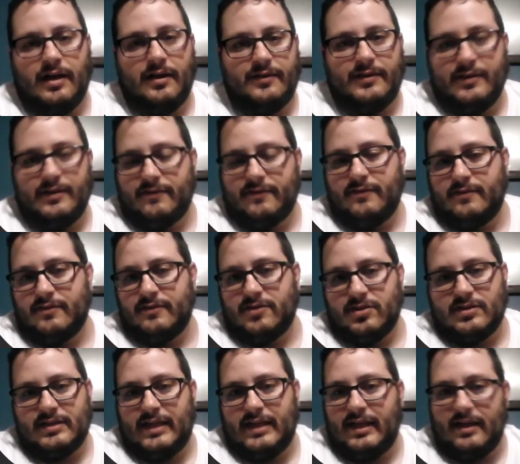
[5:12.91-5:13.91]
this
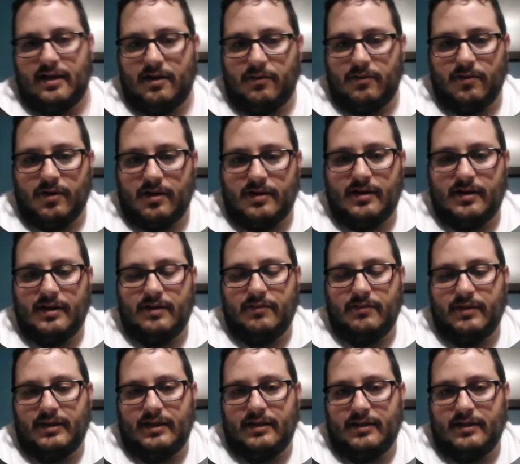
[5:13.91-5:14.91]
just cannot work. It
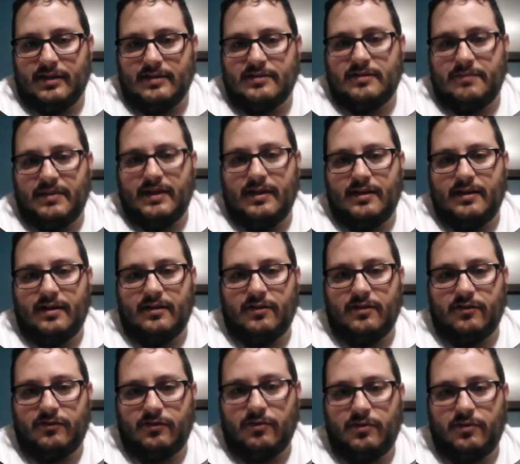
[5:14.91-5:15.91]
really does depend on the
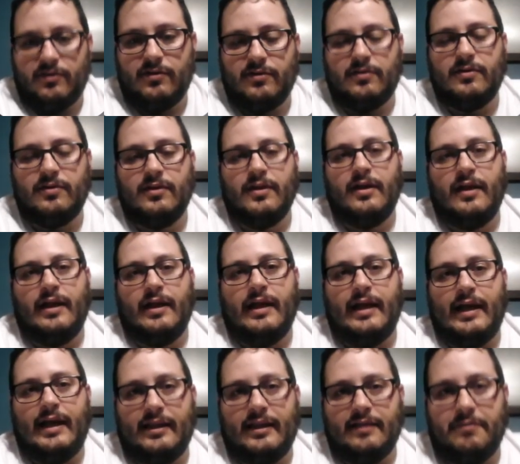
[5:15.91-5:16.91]
soil
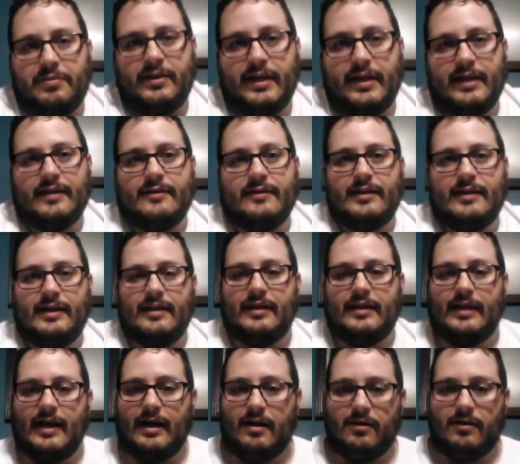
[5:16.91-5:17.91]
and the plant and
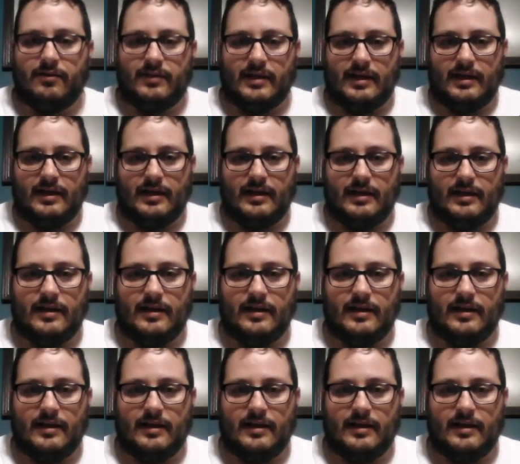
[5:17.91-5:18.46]
how they